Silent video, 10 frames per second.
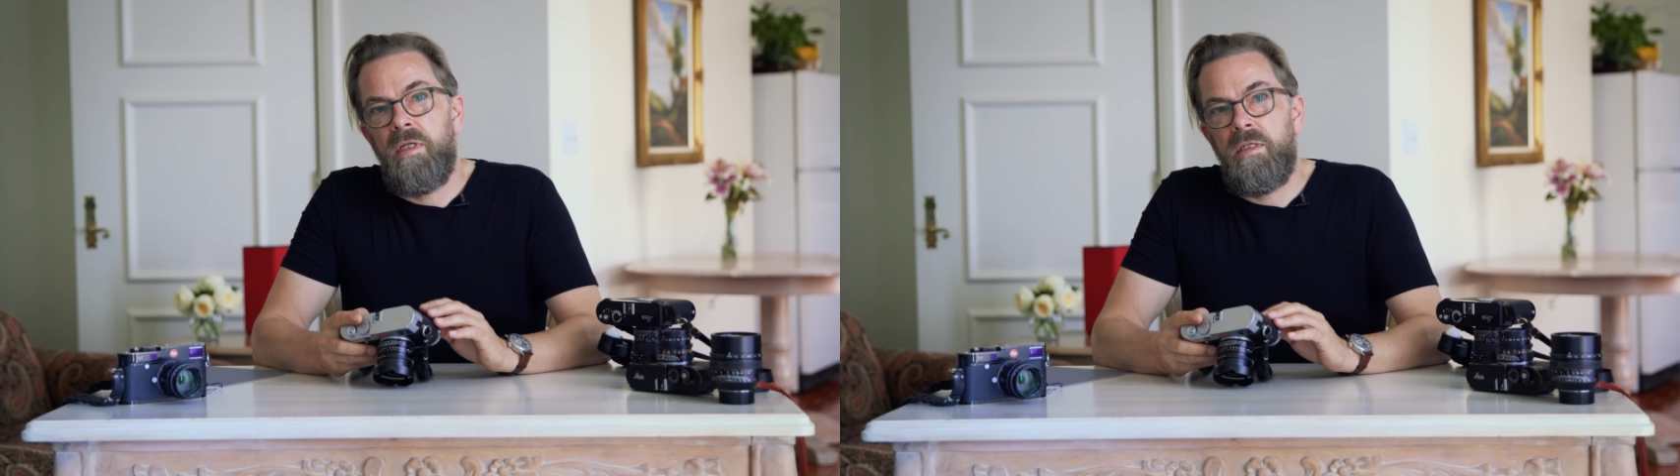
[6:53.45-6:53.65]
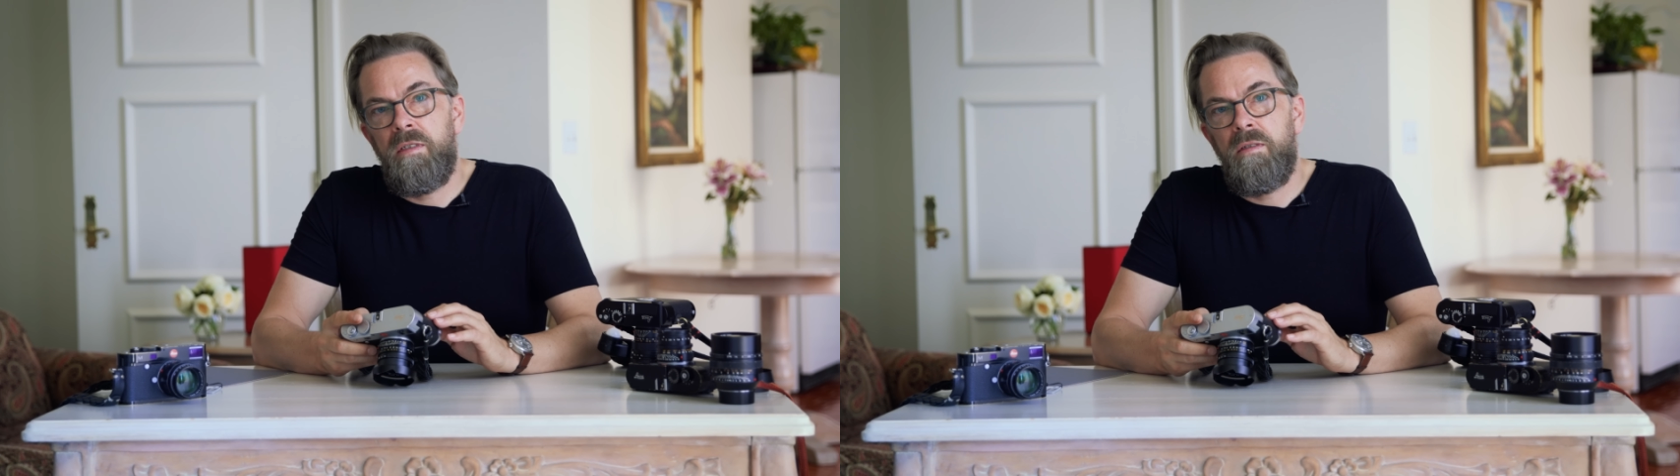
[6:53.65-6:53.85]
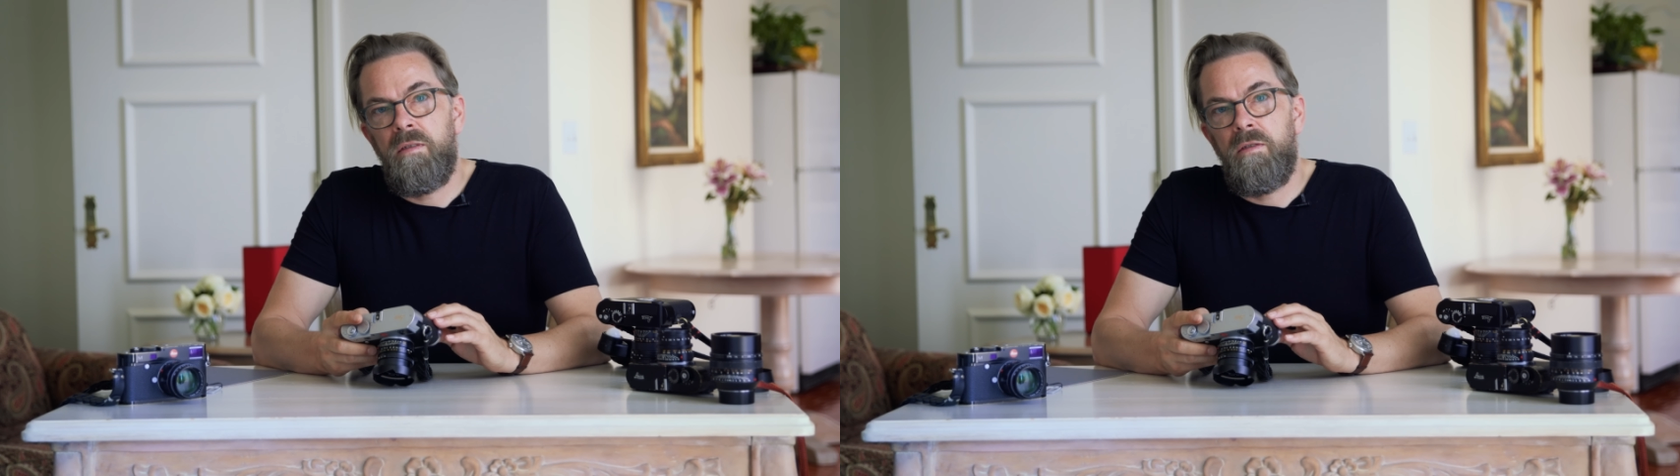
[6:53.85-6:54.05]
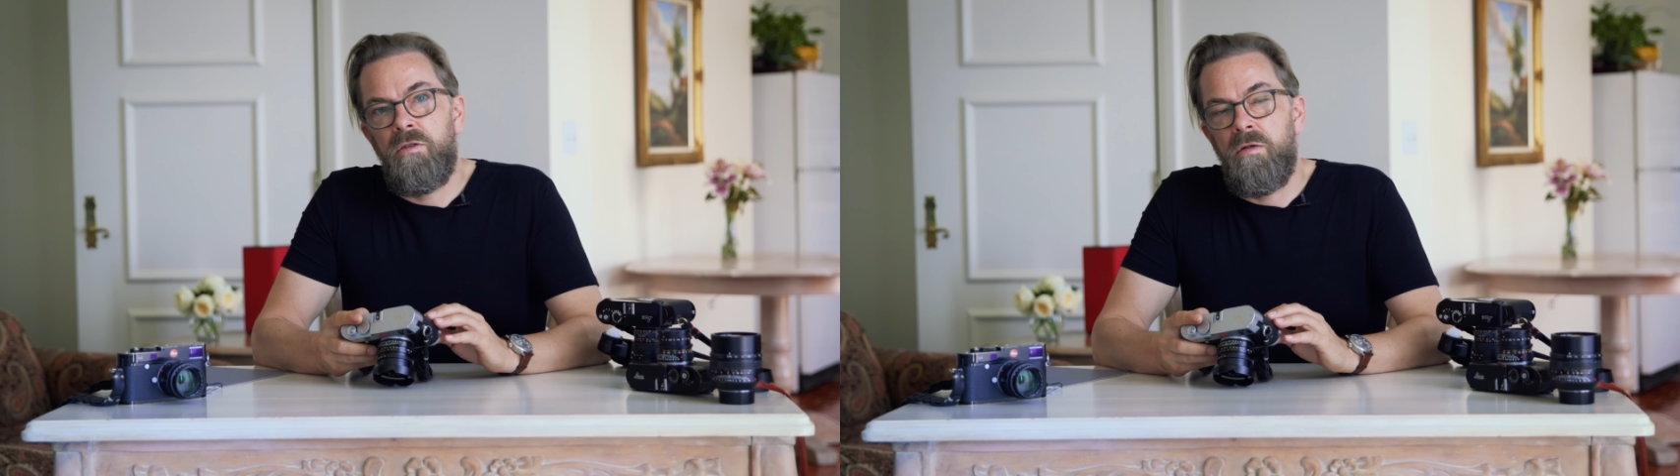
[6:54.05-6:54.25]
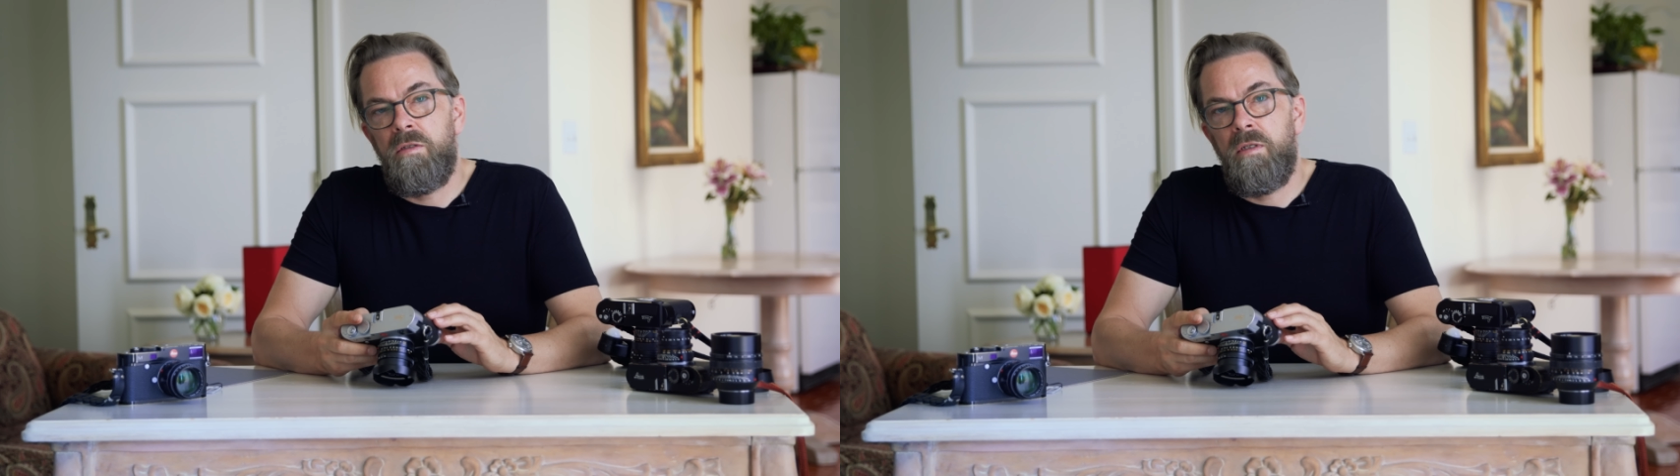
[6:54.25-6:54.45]
that's
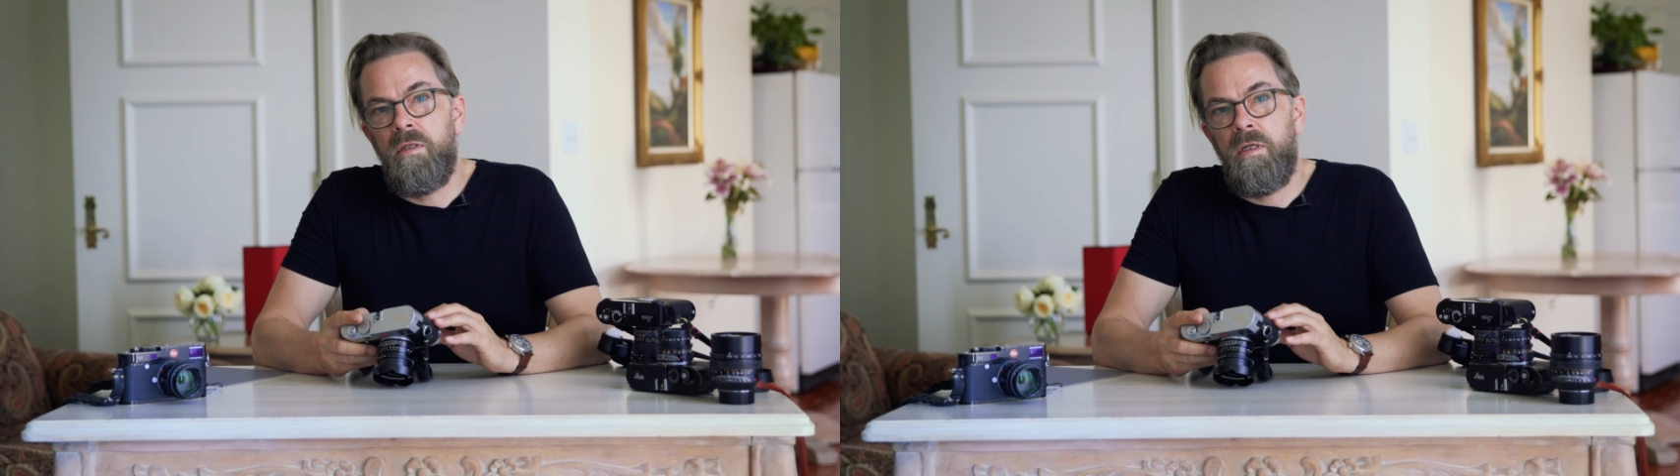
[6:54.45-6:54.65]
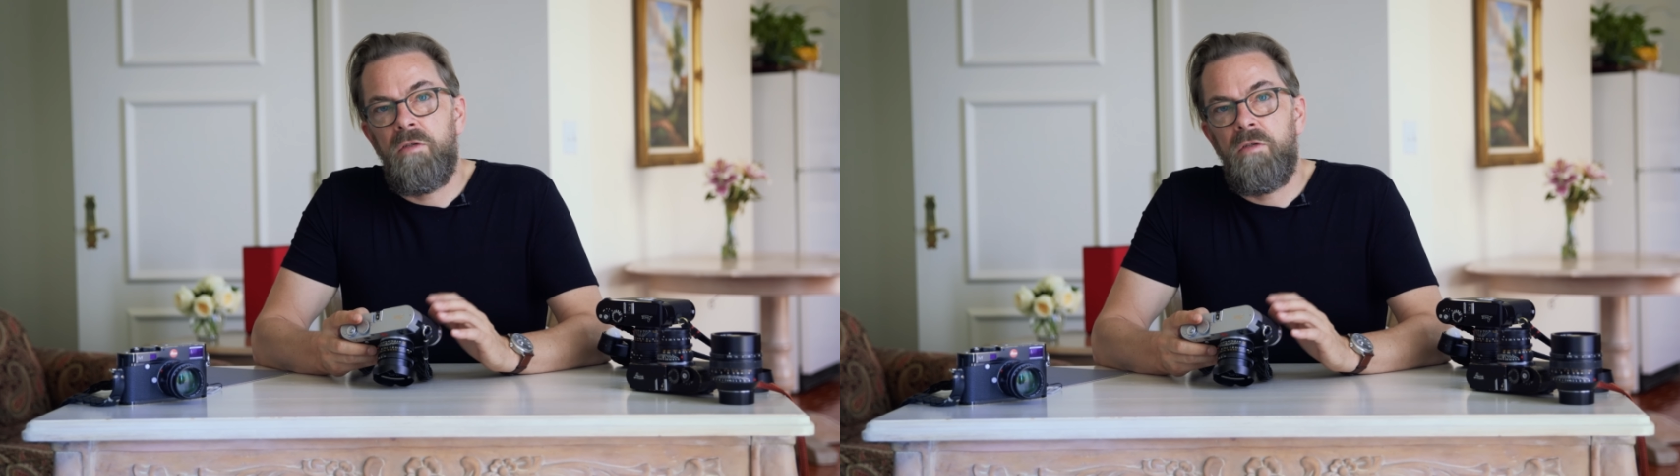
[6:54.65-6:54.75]
tungsten,